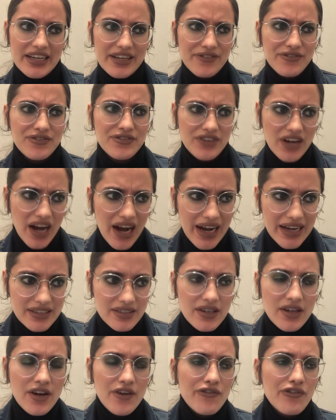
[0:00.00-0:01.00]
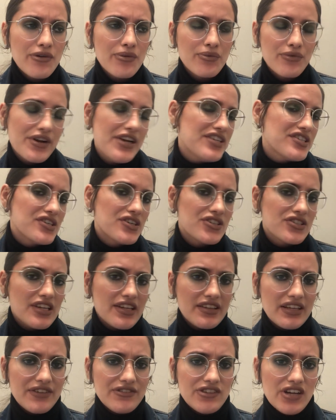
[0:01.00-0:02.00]
if not from research
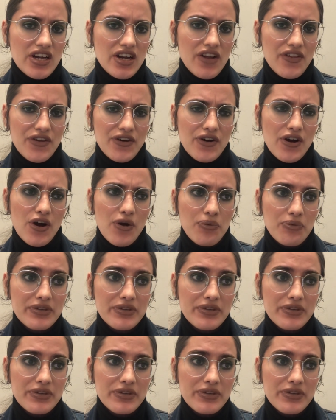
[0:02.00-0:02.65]
that they've done on their own,